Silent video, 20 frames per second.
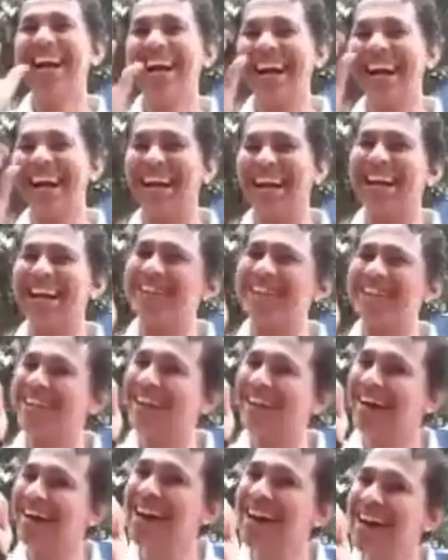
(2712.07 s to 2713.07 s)
Gana to
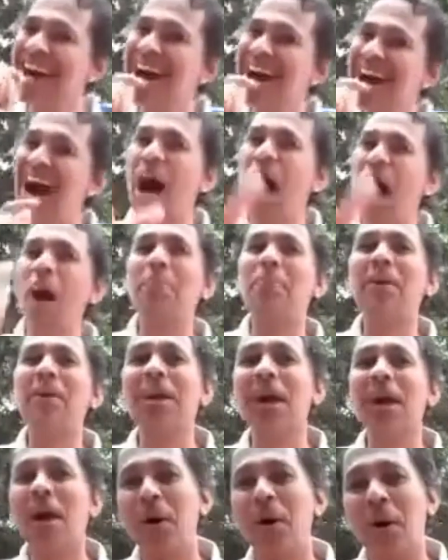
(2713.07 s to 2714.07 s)
aap hi
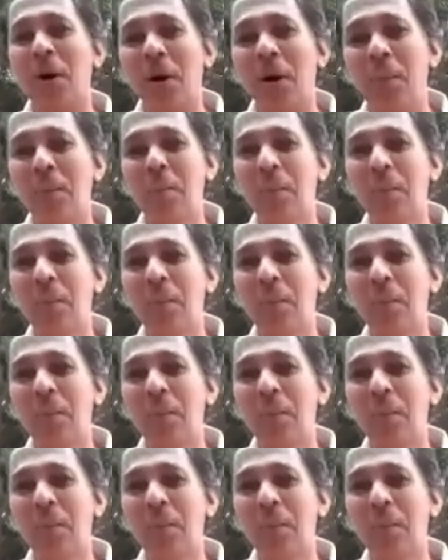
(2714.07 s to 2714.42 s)
gaoge.